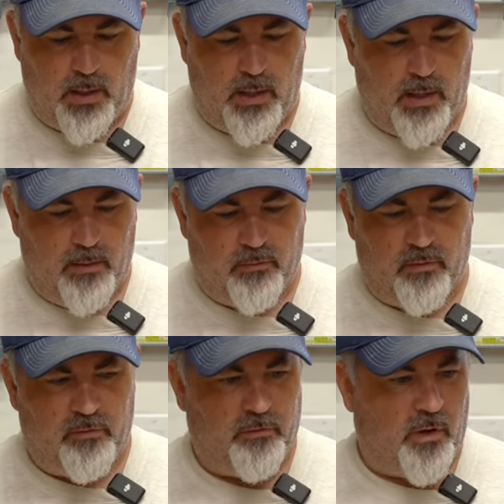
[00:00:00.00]
And
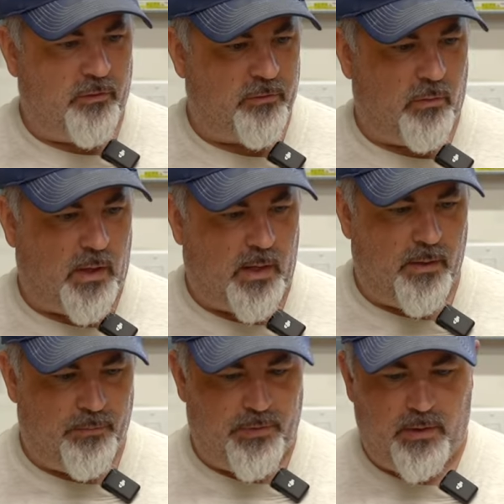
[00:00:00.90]
this is also
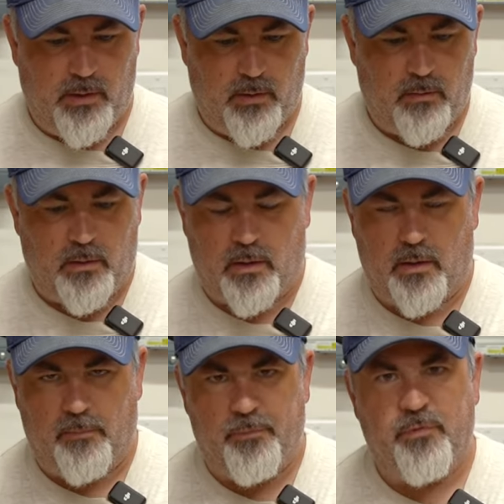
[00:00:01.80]
on the
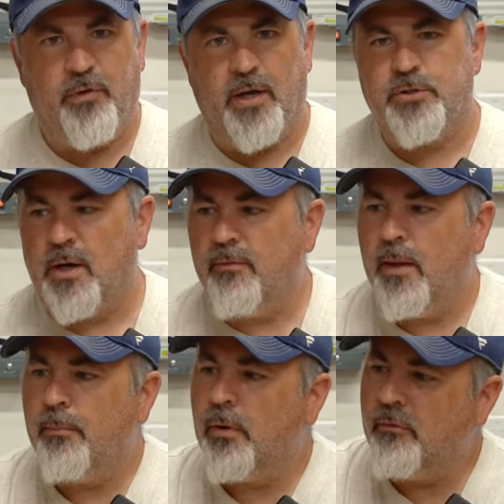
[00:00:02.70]
flash drive
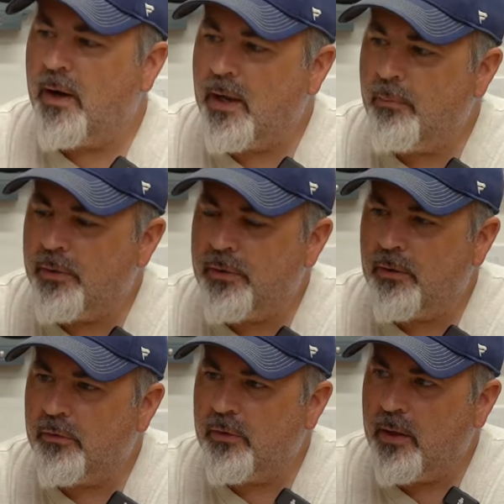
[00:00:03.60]
they provide, but
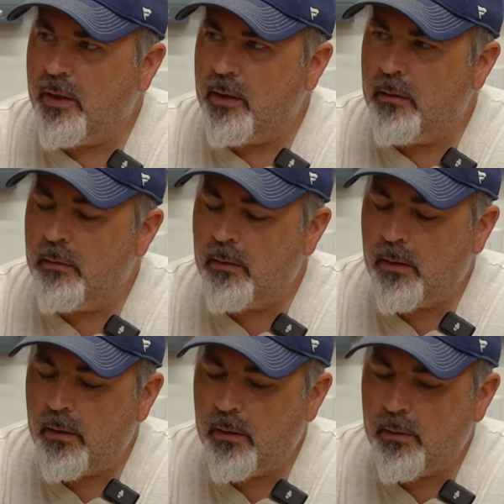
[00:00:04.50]
there's a
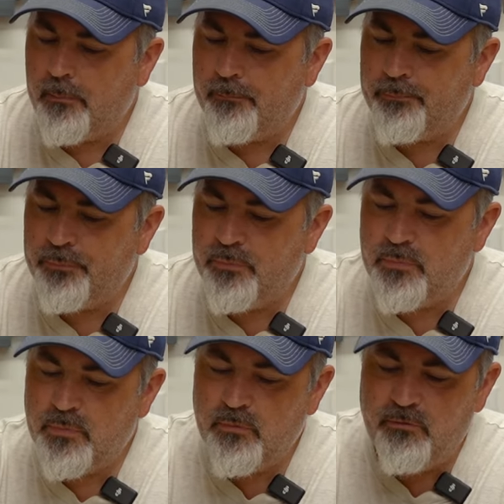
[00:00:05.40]

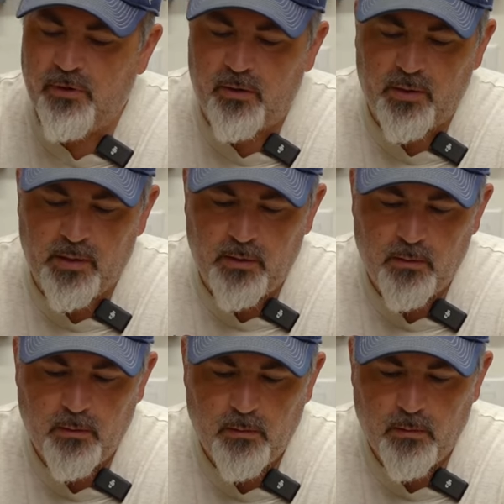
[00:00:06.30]
very
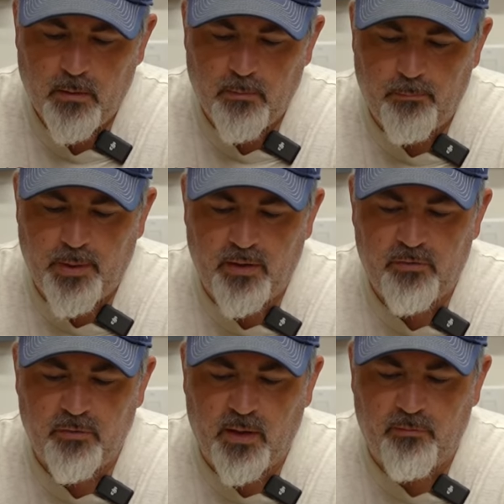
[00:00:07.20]

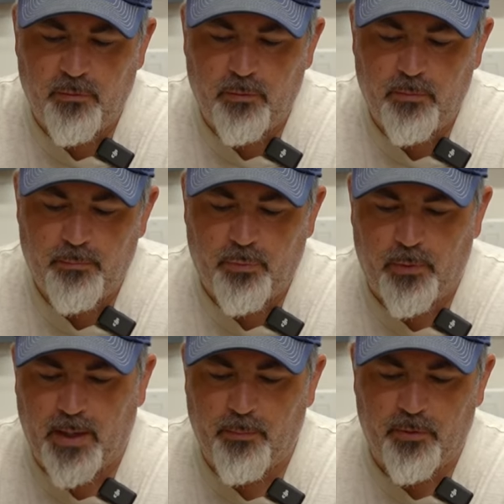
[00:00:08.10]
base level
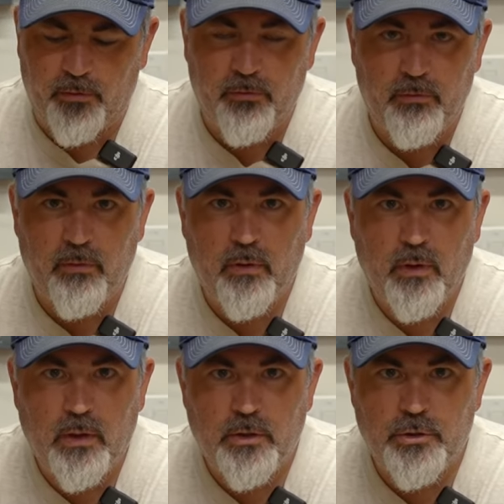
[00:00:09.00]
parameters
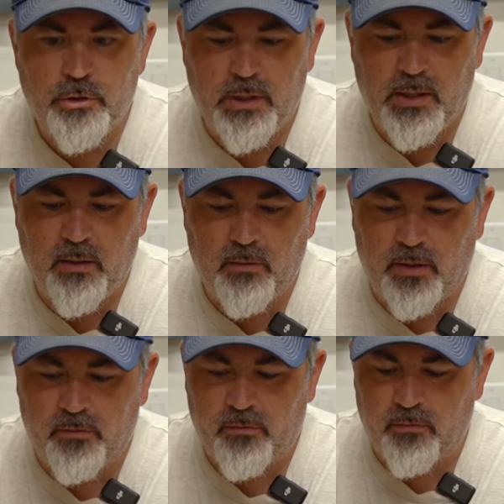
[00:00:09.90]
sheet
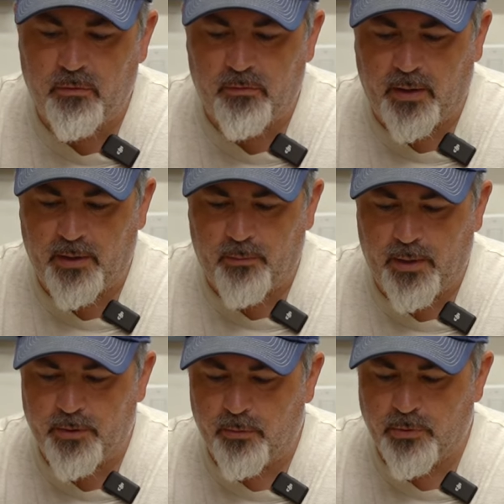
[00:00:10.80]
that's designed
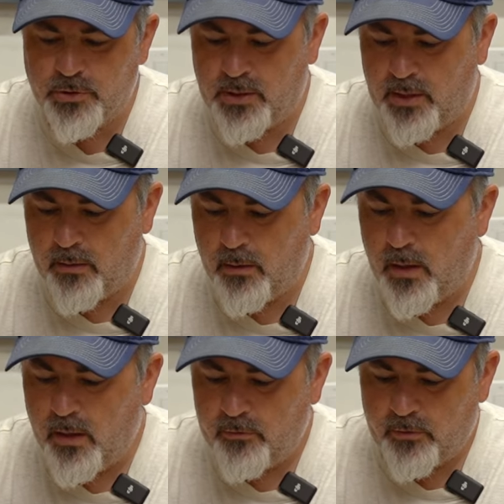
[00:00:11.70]
around your machine.
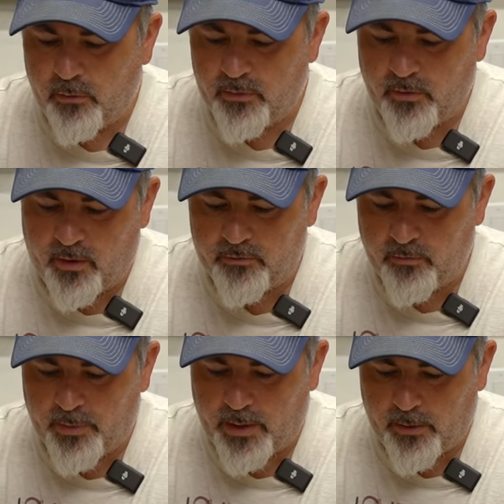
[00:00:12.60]
So it talks
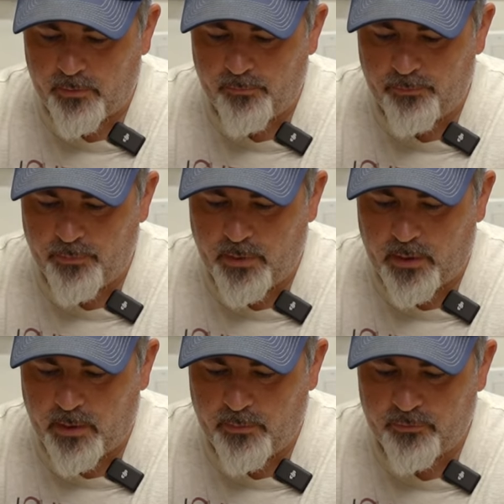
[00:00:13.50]
about
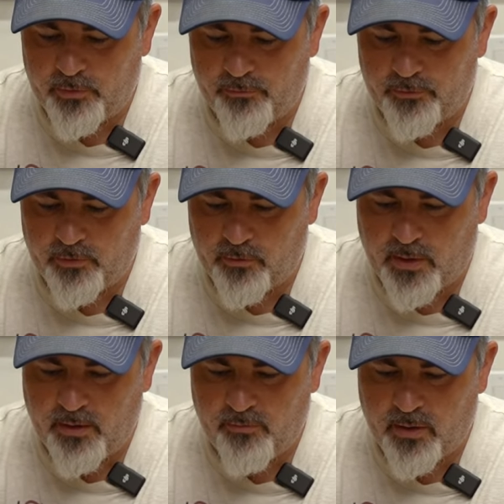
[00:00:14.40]
surface
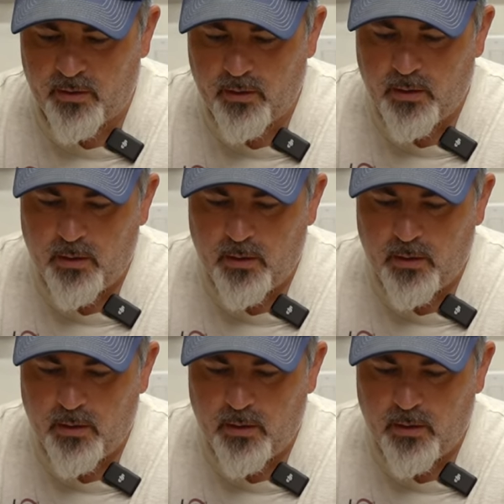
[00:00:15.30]
engraving